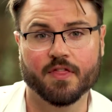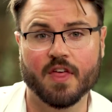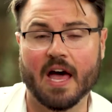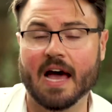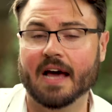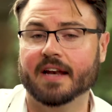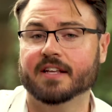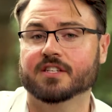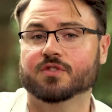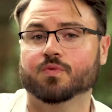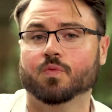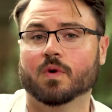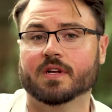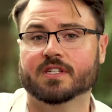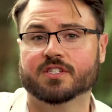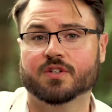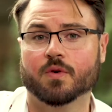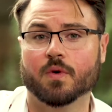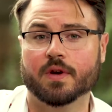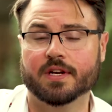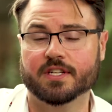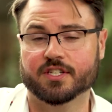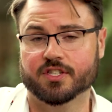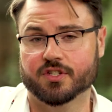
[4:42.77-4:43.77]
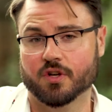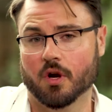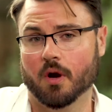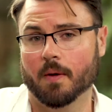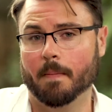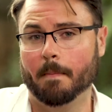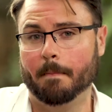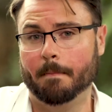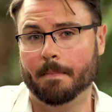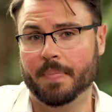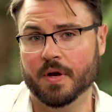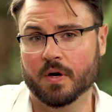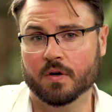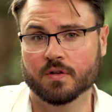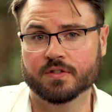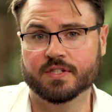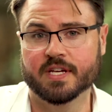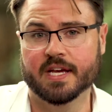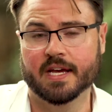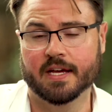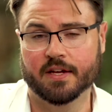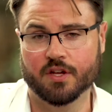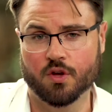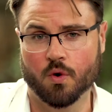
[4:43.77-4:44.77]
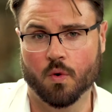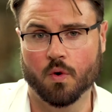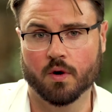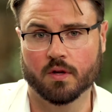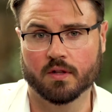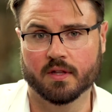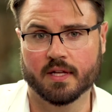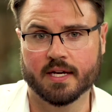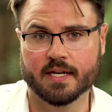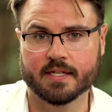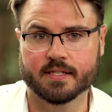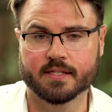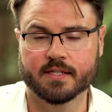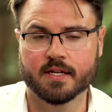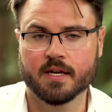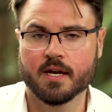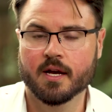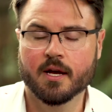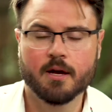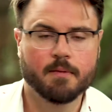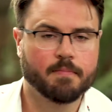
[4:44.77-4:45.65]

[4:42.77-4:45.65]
That is what's going to start building your list.